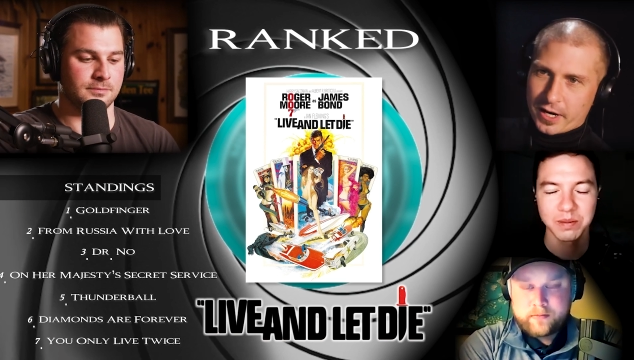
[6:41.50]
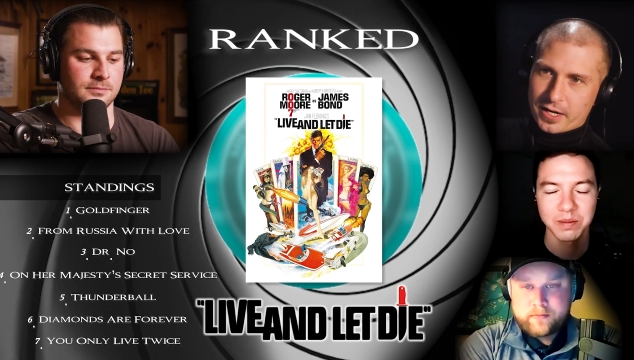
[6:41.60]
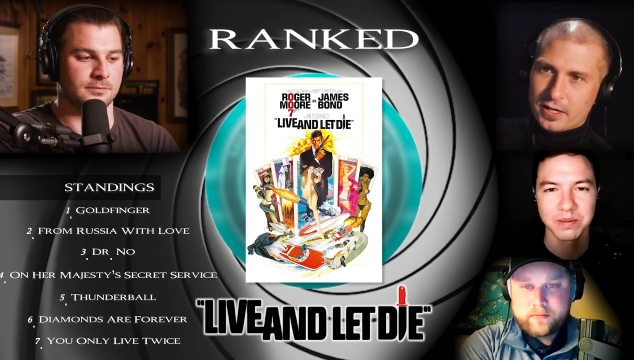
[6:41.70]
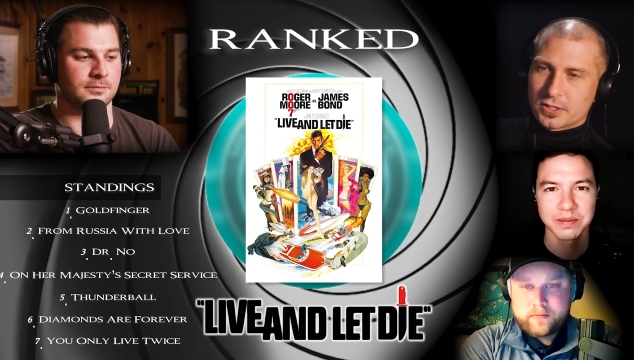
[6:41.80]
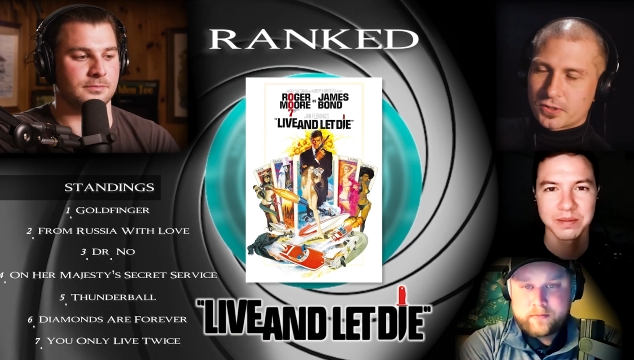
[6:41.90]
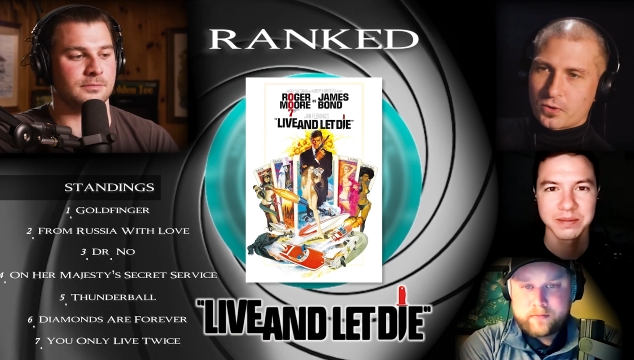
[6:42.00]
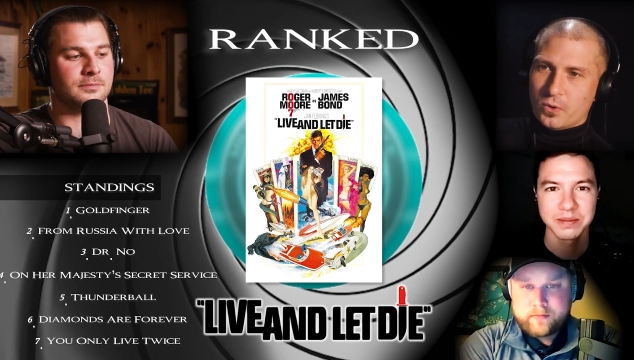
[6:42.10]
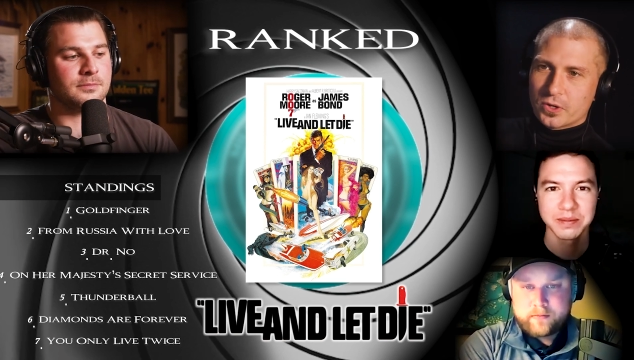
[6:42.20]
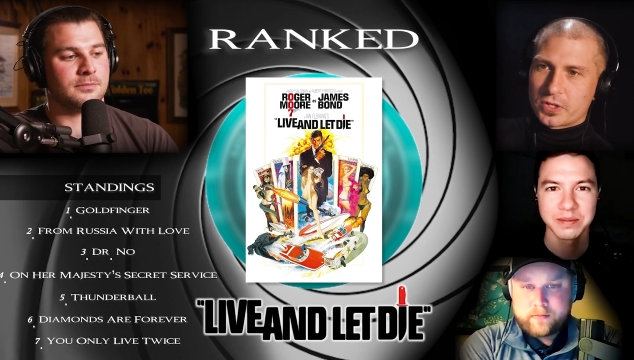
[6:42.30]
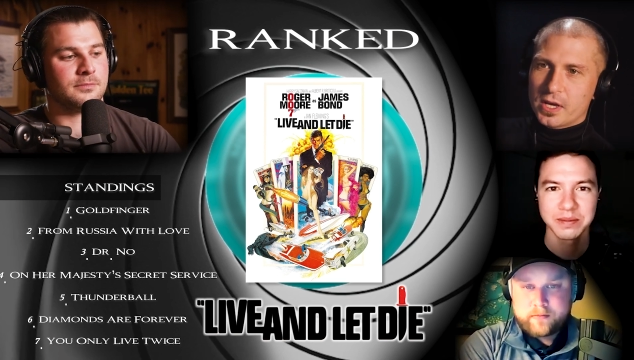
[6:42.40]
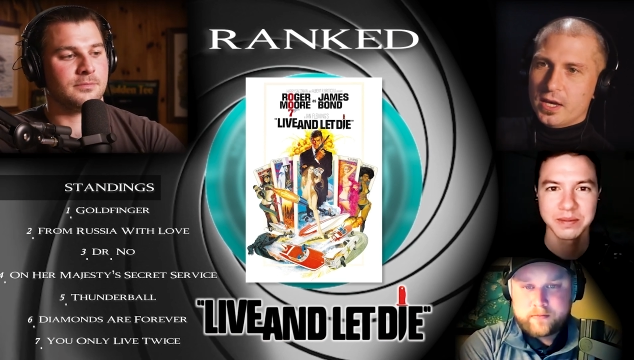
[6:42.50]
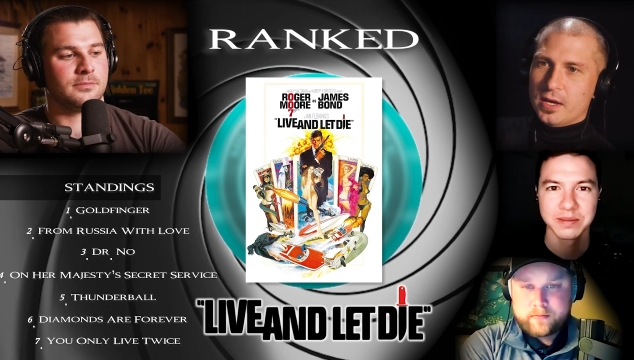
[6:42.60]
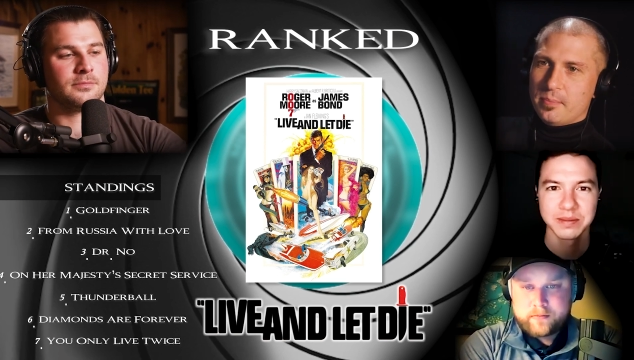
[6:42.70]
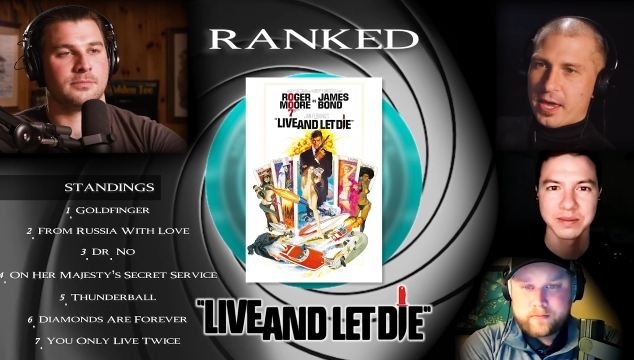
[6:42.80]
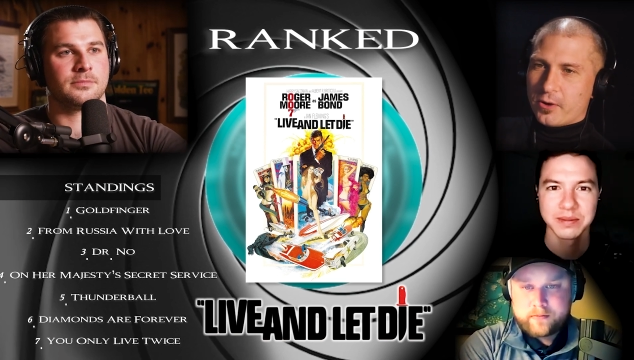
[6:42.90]
Speaker 1: created because, of course,
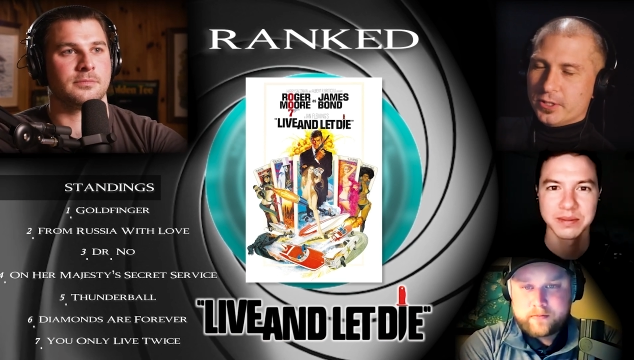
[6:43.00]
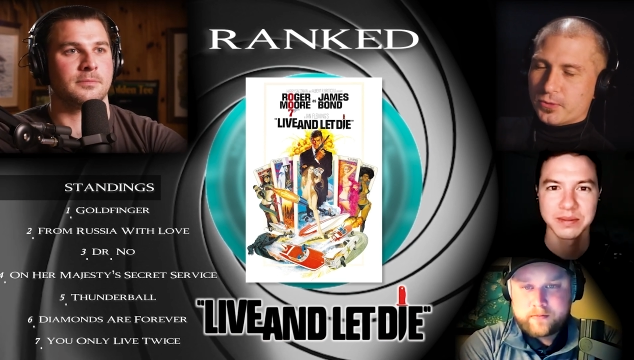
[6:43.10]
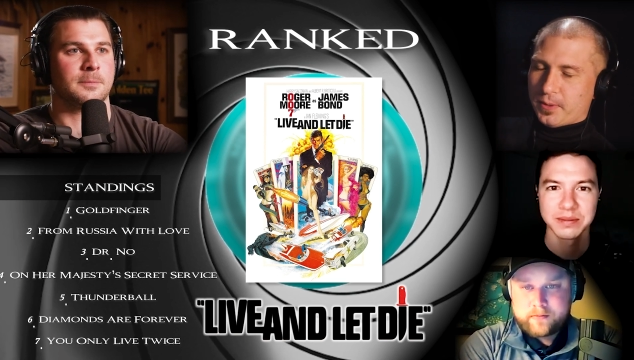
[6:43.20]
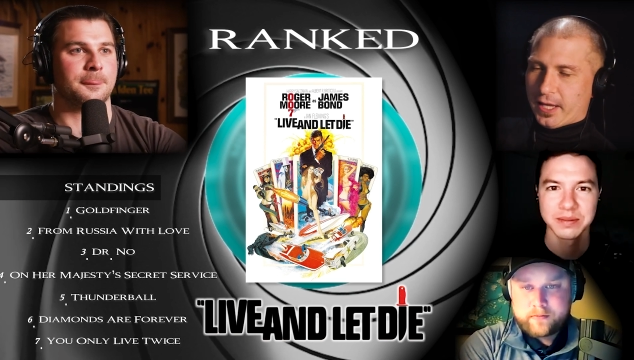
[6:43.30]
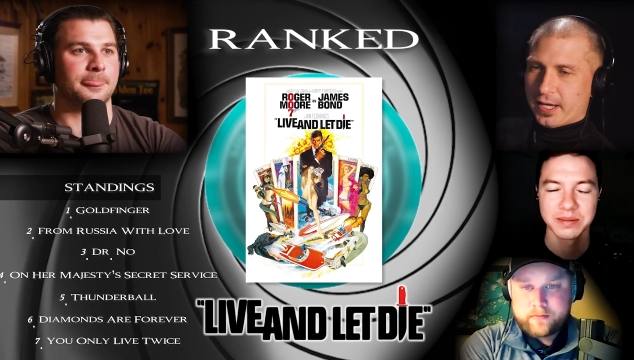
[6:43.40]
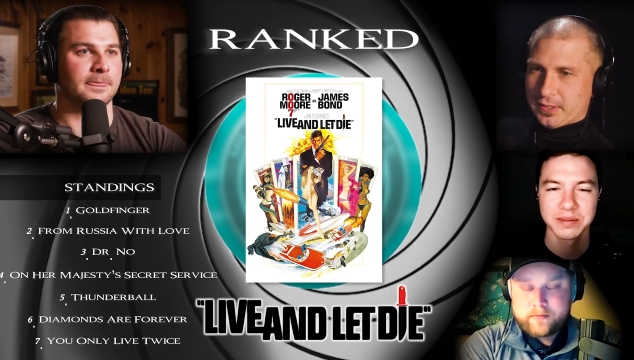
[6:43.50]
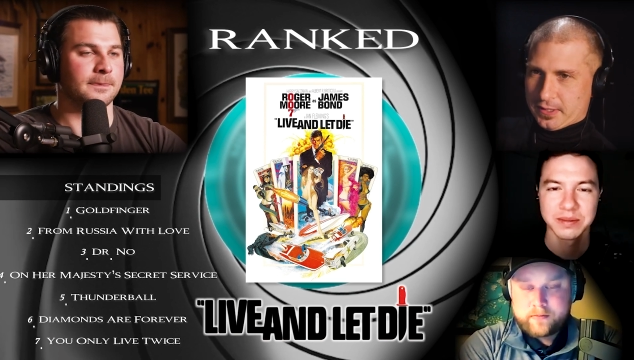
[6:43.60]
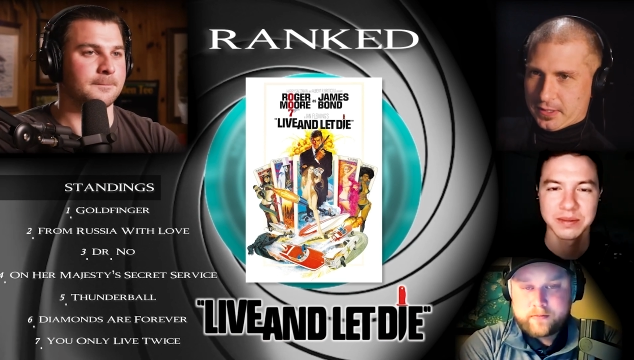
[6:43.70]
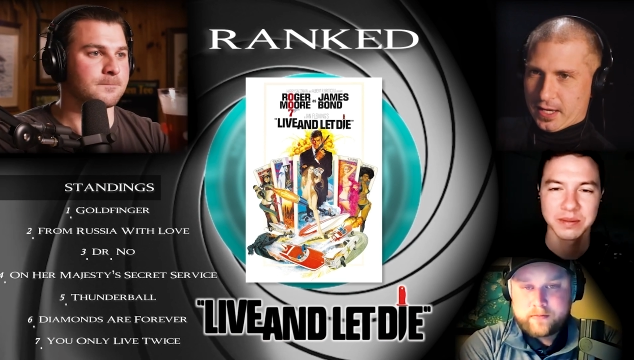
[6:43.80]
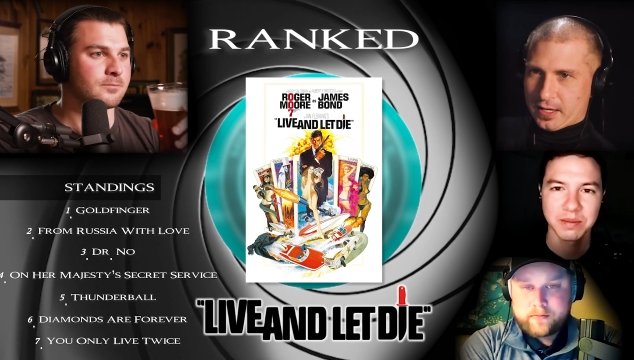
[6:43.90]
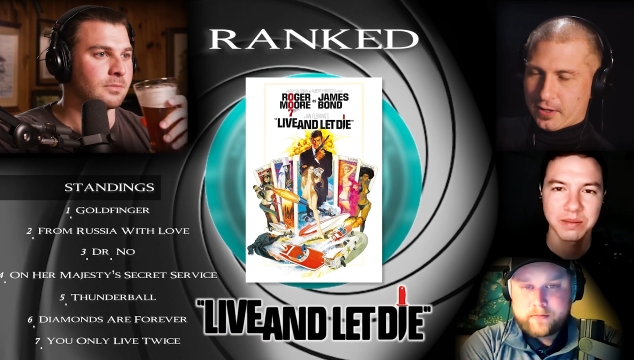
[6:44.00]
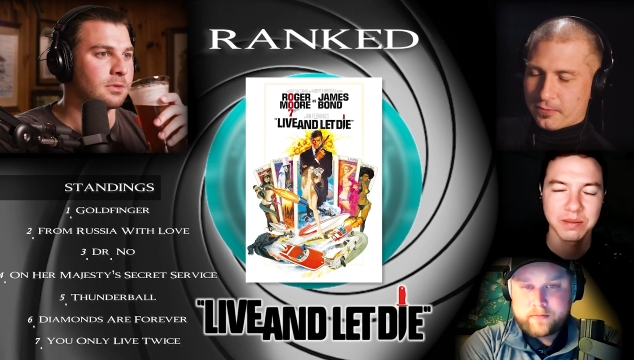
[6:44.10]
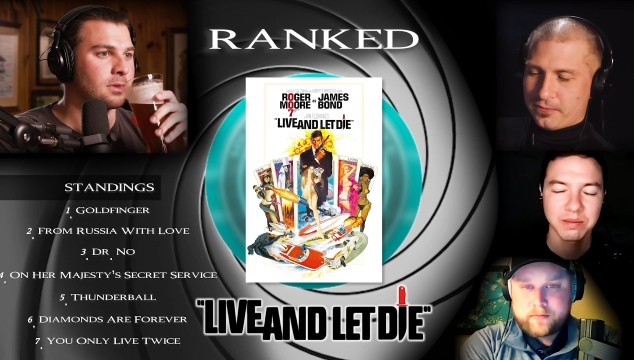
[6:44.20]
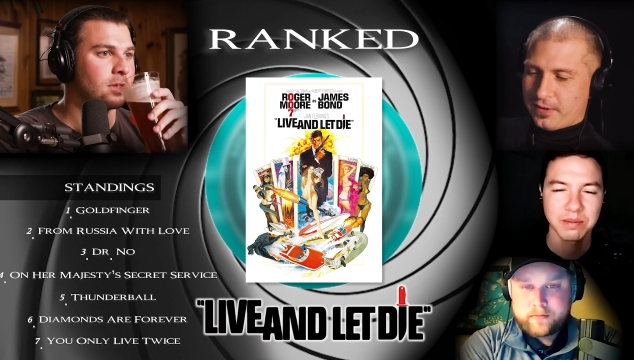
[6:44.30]
Mankiewicz realized he's like, oh,